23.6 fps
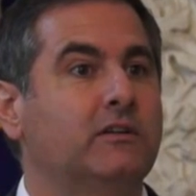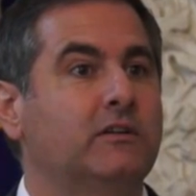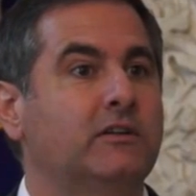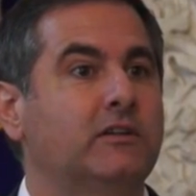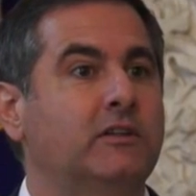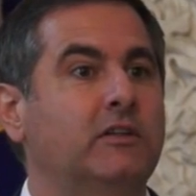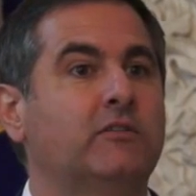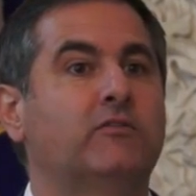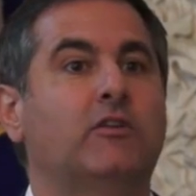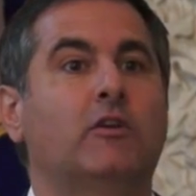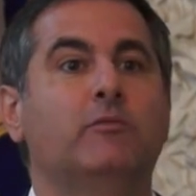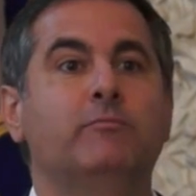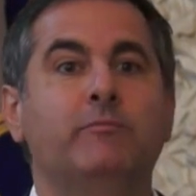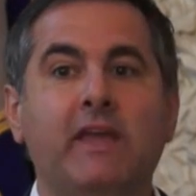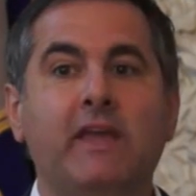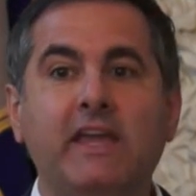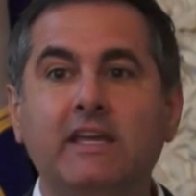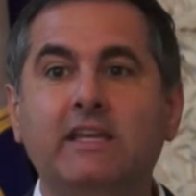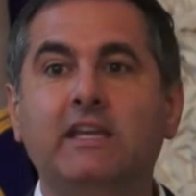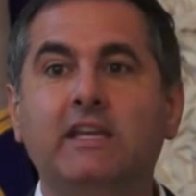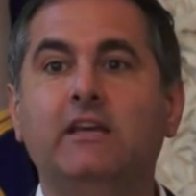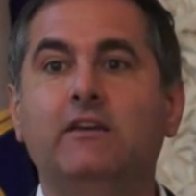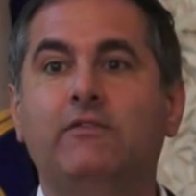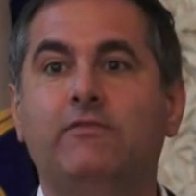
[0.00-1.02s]
the
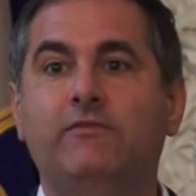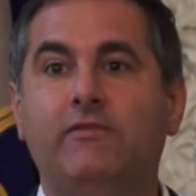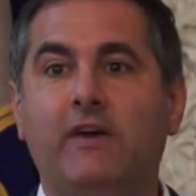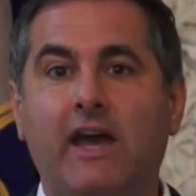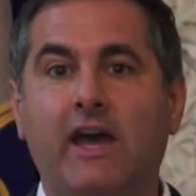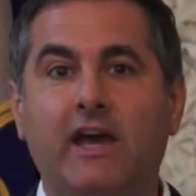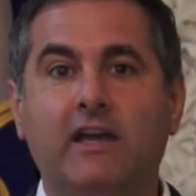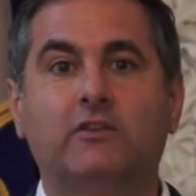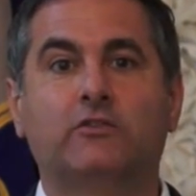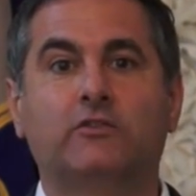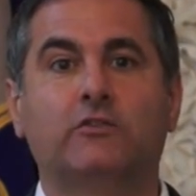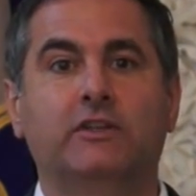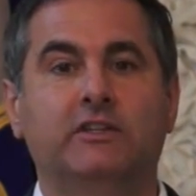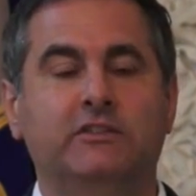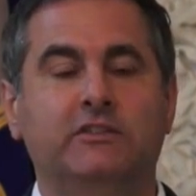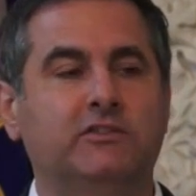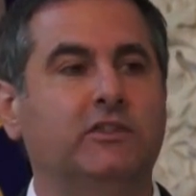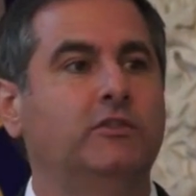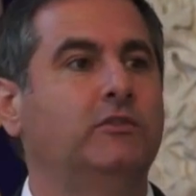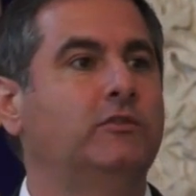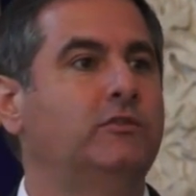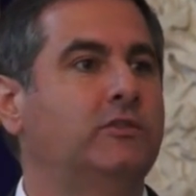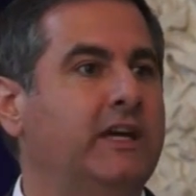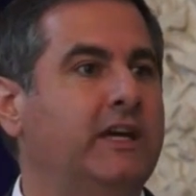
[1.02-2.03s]
remaining factories
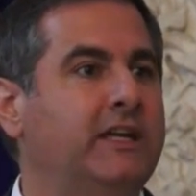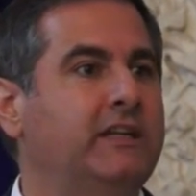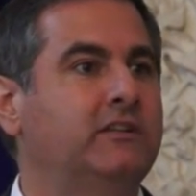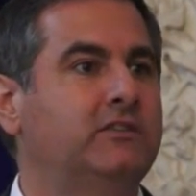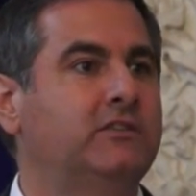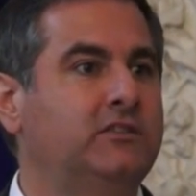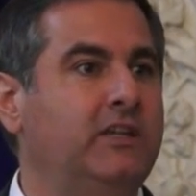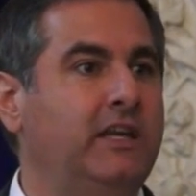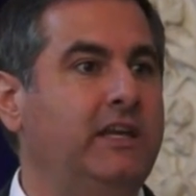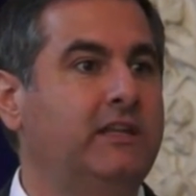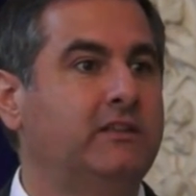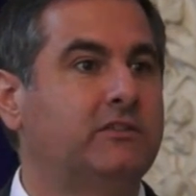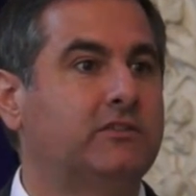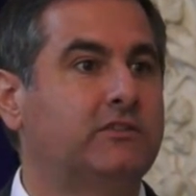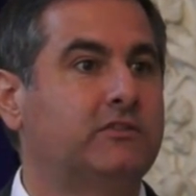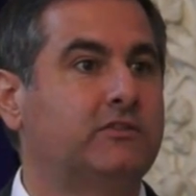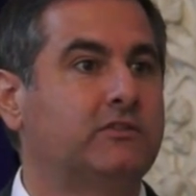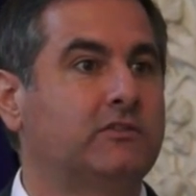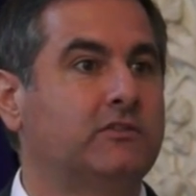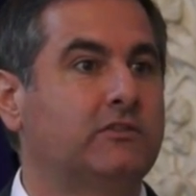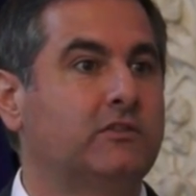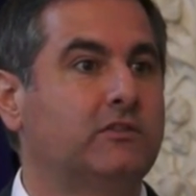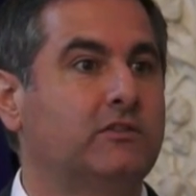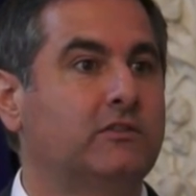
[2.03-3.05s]
in the United
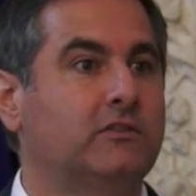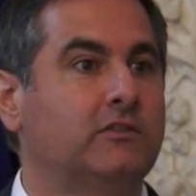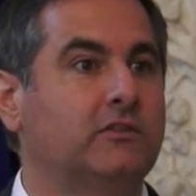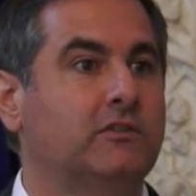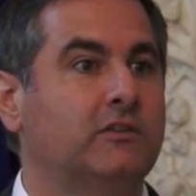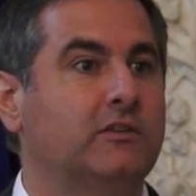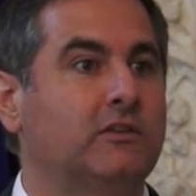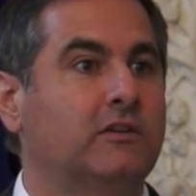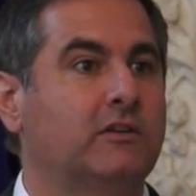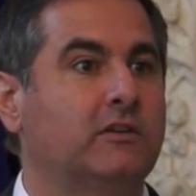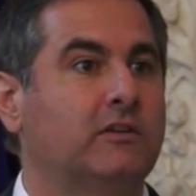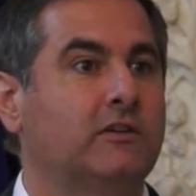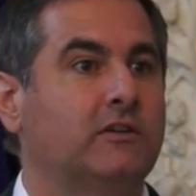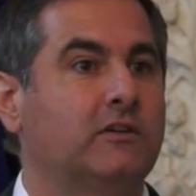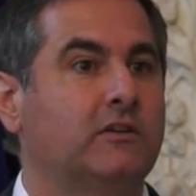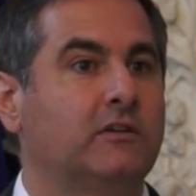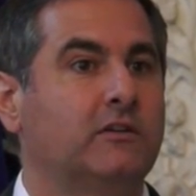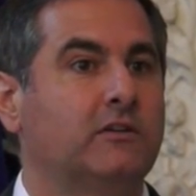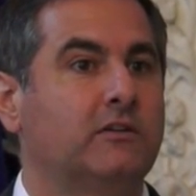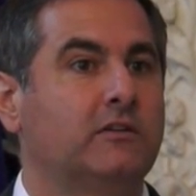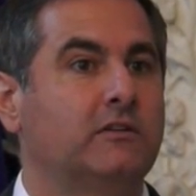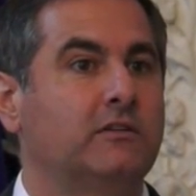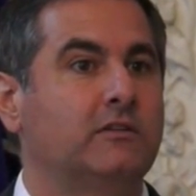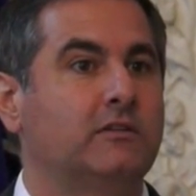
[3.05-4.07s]
States
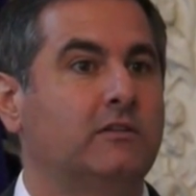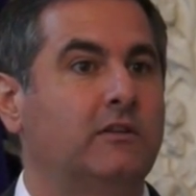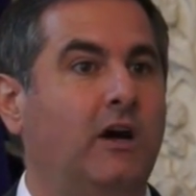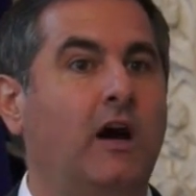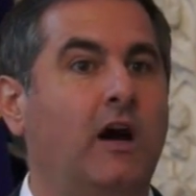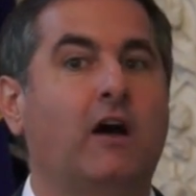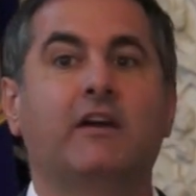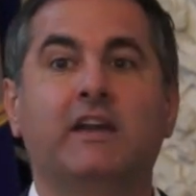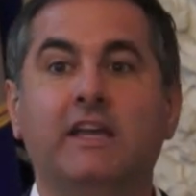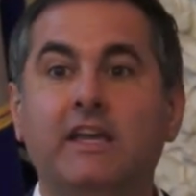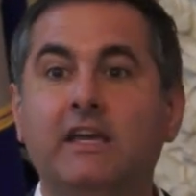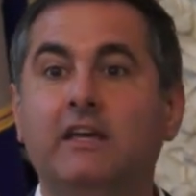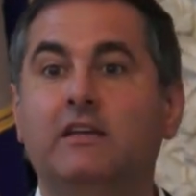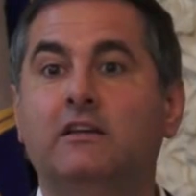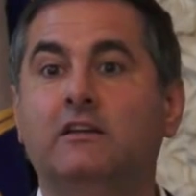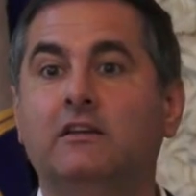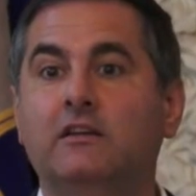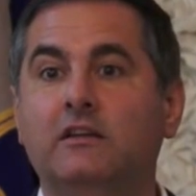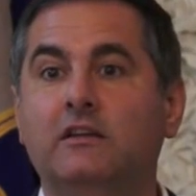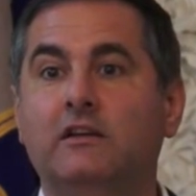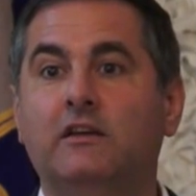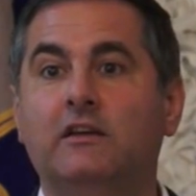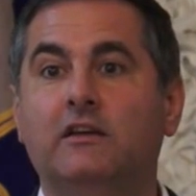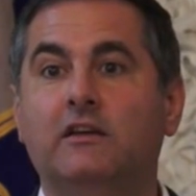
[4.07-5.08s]
are
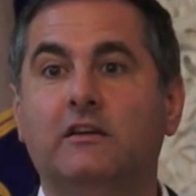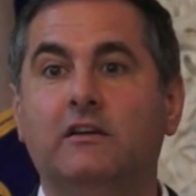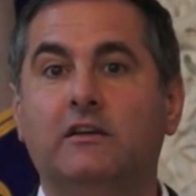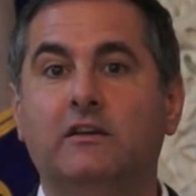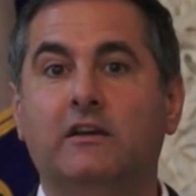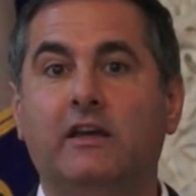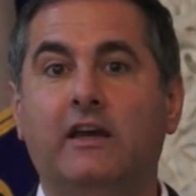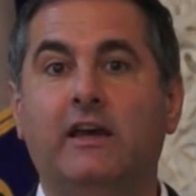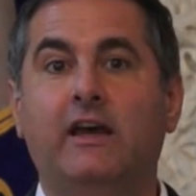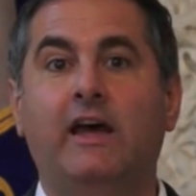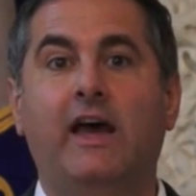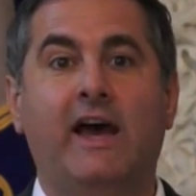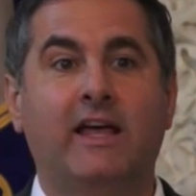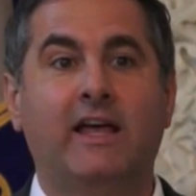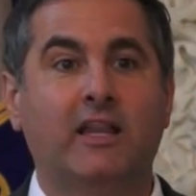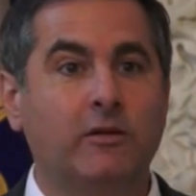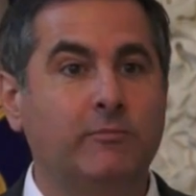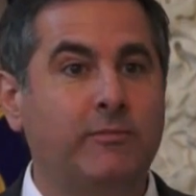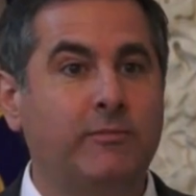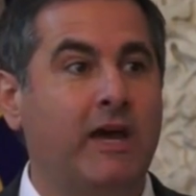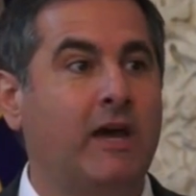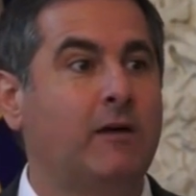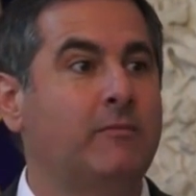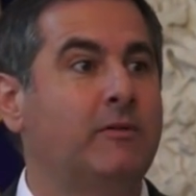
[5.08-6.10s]
in
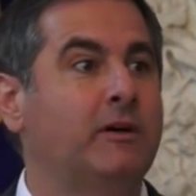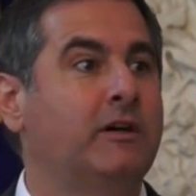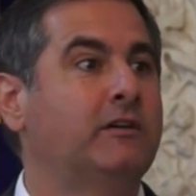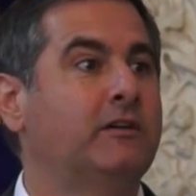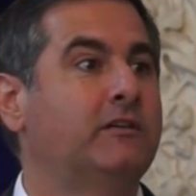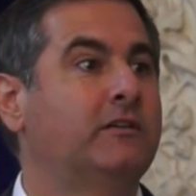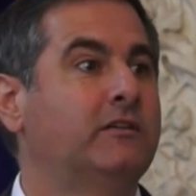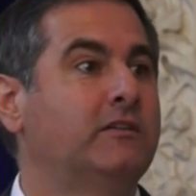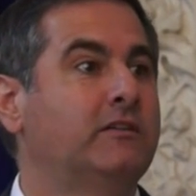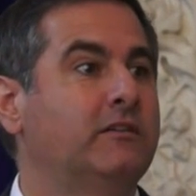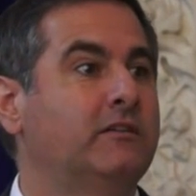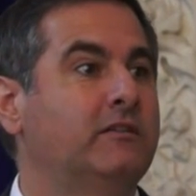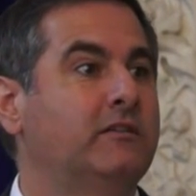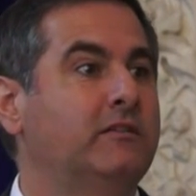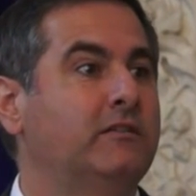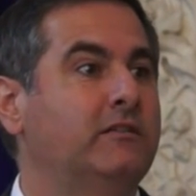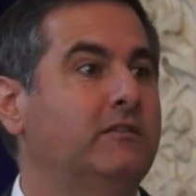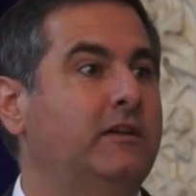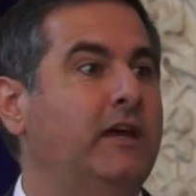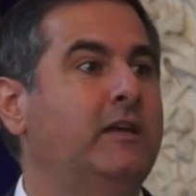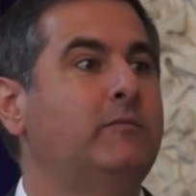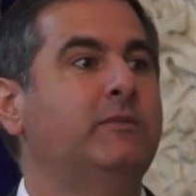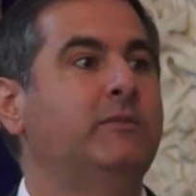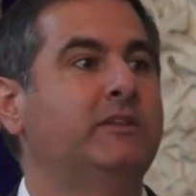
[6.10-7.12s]
Alabama
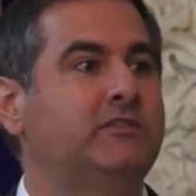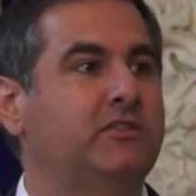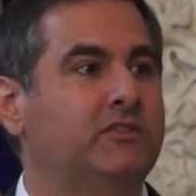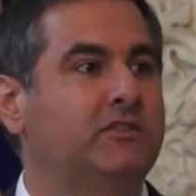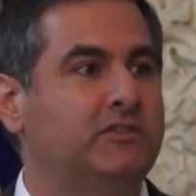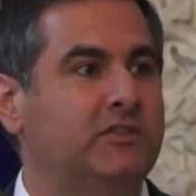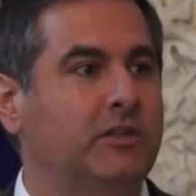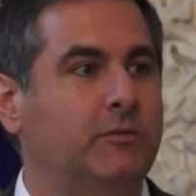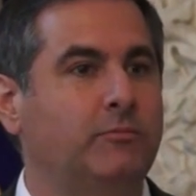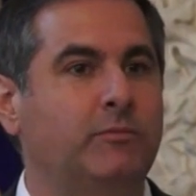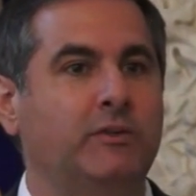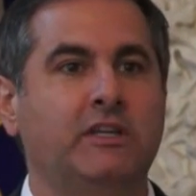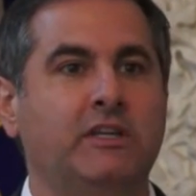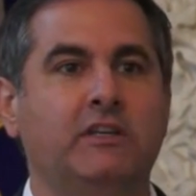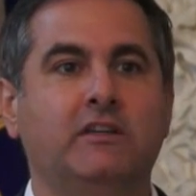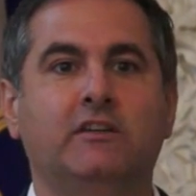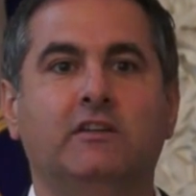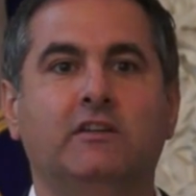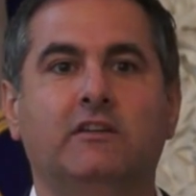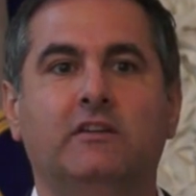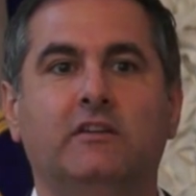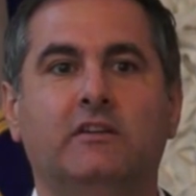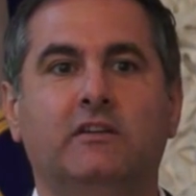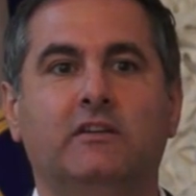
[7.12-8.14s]
and Mississippi
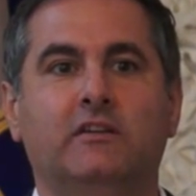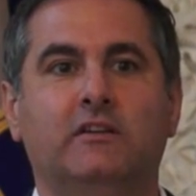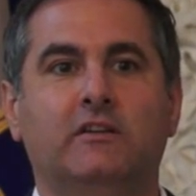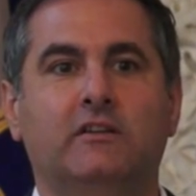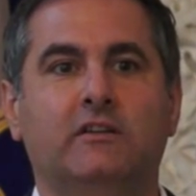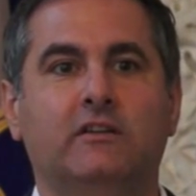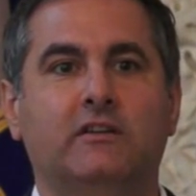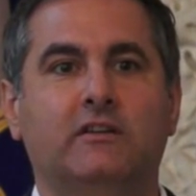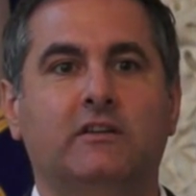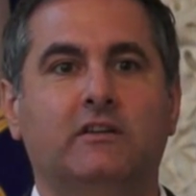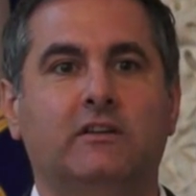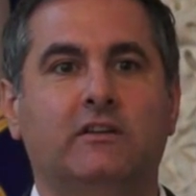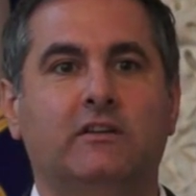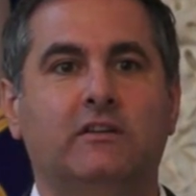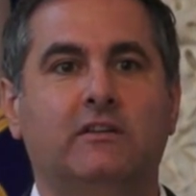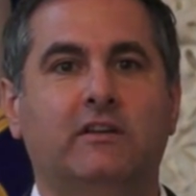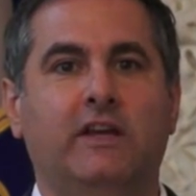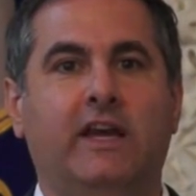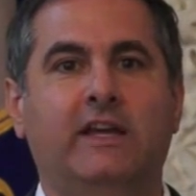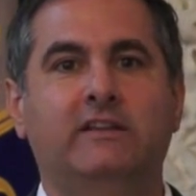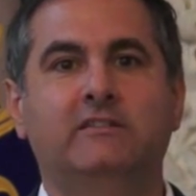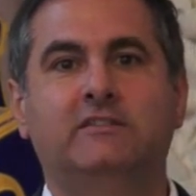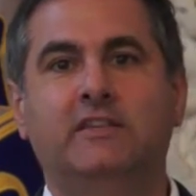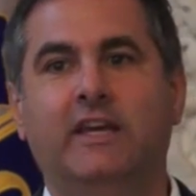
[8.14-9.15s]

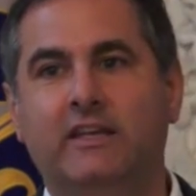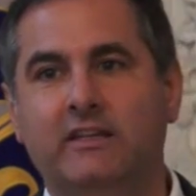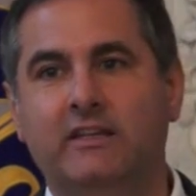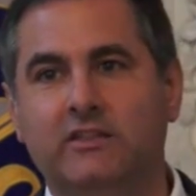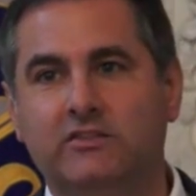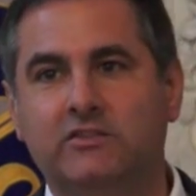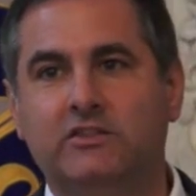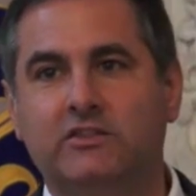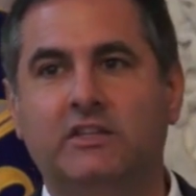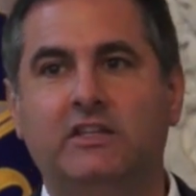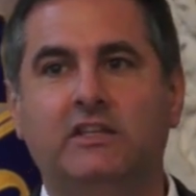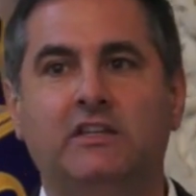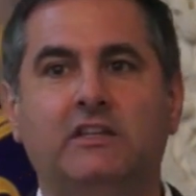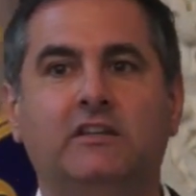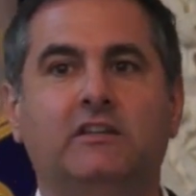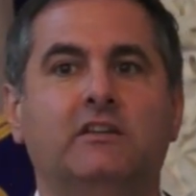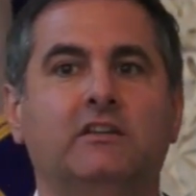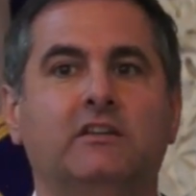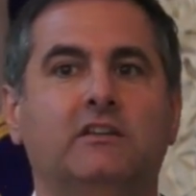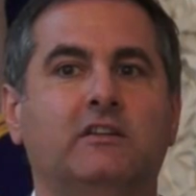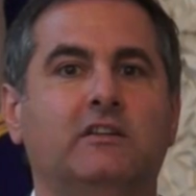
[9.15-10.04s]
and Tennessee,